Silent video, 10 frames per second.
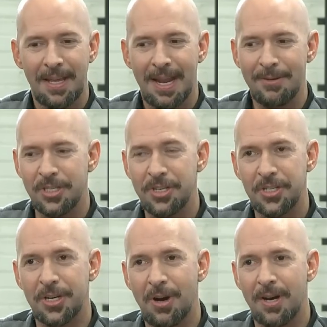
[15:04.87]
I was just in
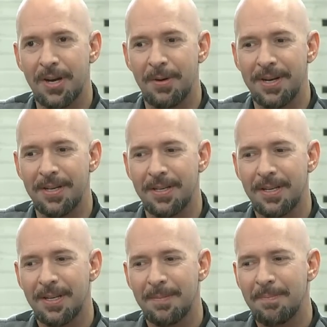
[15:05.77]
Chicago at a
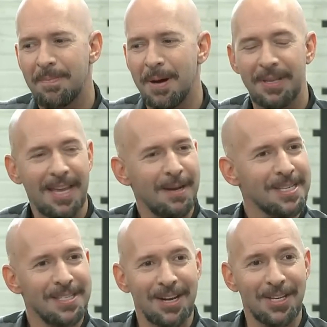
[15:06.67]
Public
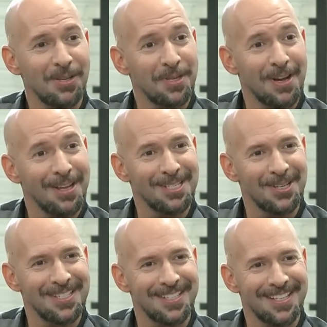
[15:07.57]
Enemy Sonic Youth
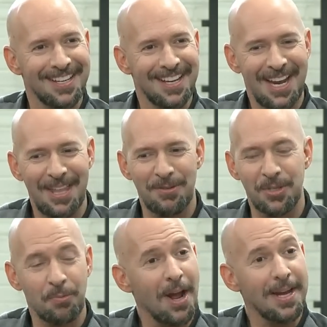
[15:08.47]
concert. Okay. And there
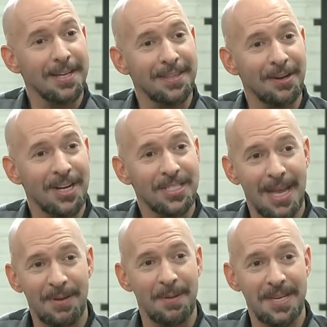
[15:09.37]
was a riot there, and I just
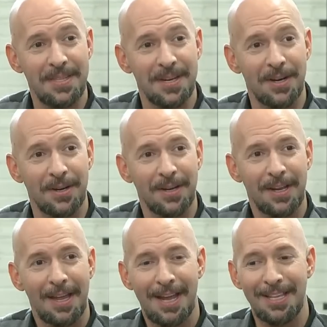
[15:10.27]
happened to be there.
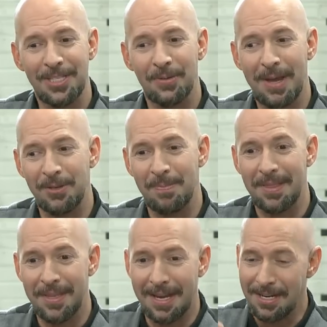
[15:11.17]
And so that was my
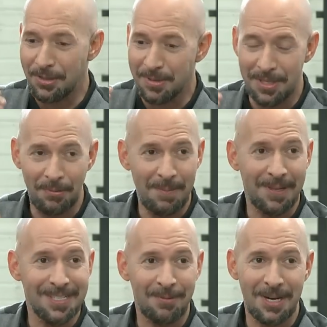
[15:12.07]
thing. I just was in the right
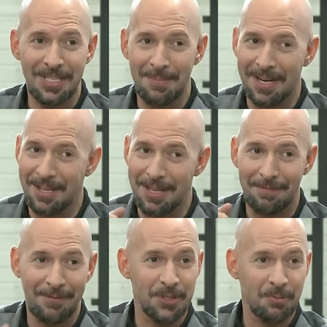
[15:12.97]
place in the right time, and I got
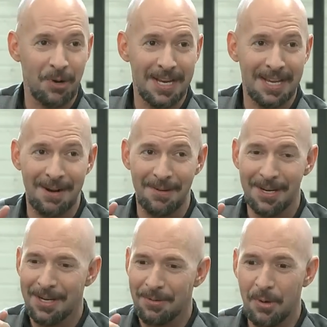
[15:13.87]
that first break, and I
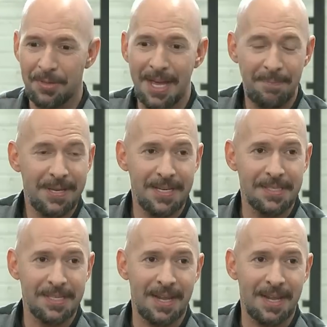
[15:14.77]
wrote that piece.